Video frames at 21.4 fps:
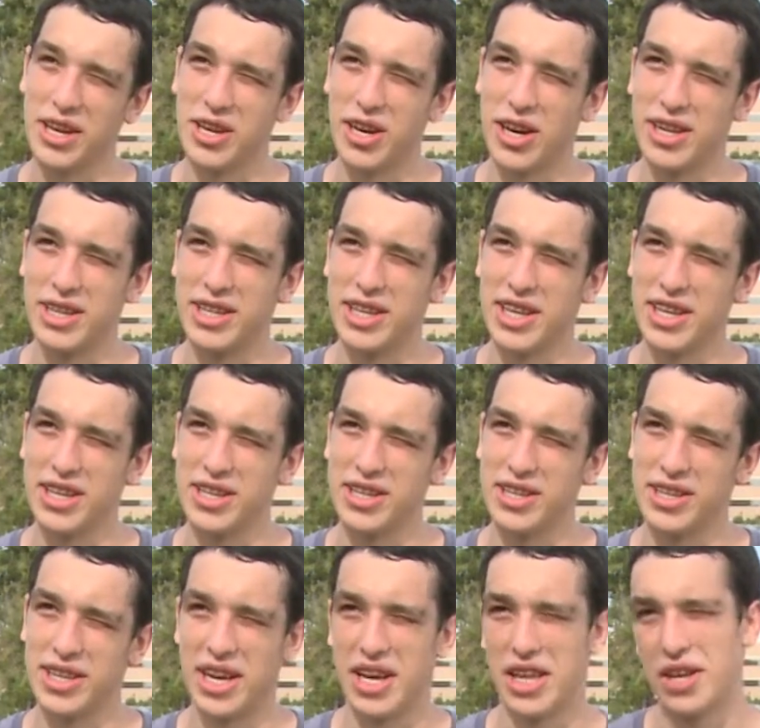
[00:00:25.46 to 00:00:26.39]
contests.
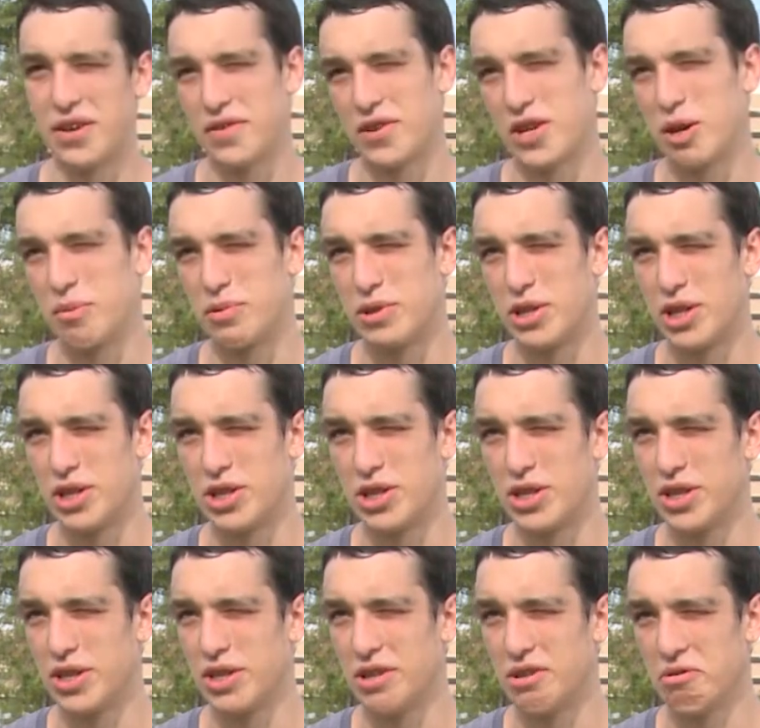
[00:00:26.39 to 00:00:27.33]
I love
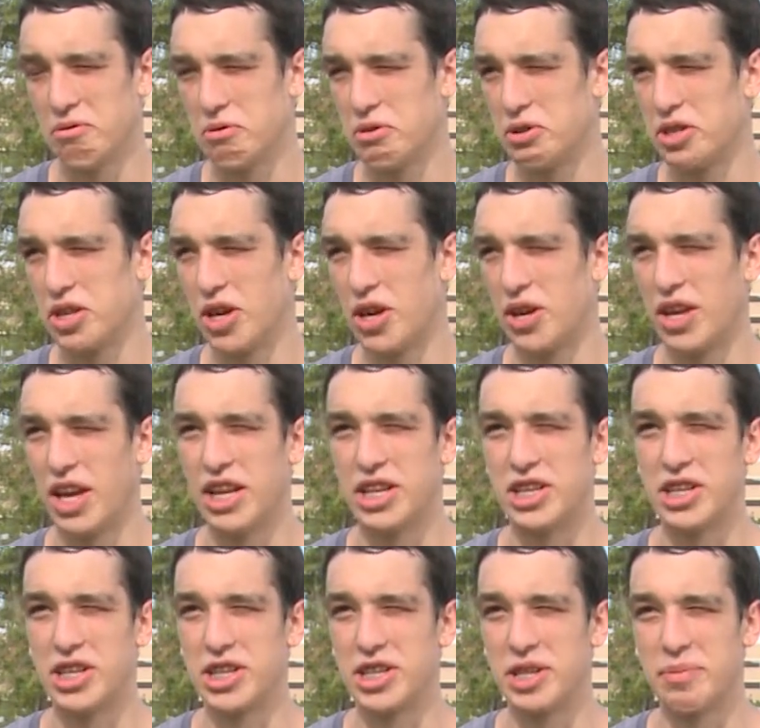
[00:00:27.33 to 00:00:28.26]
competition. So it's
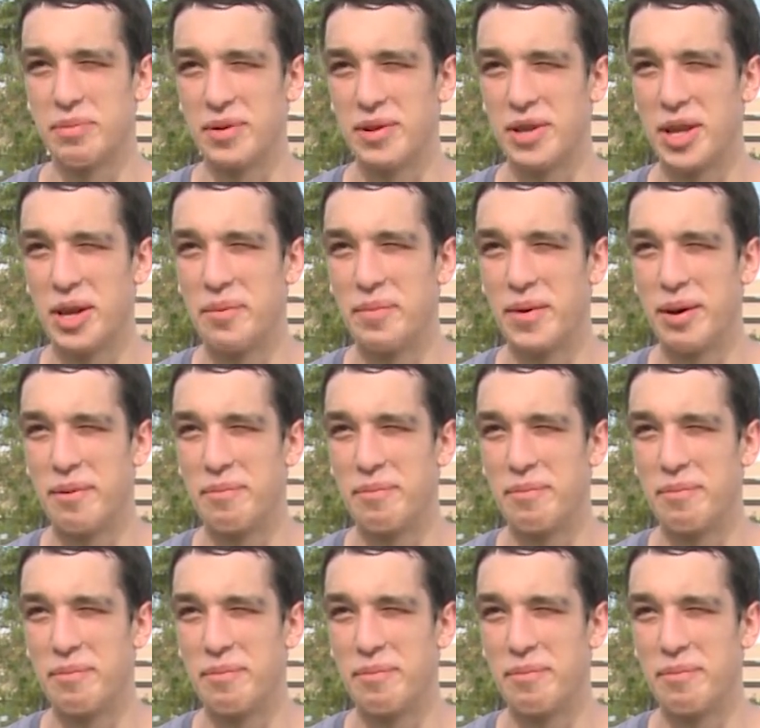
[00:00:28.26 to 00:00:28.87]
just in, in my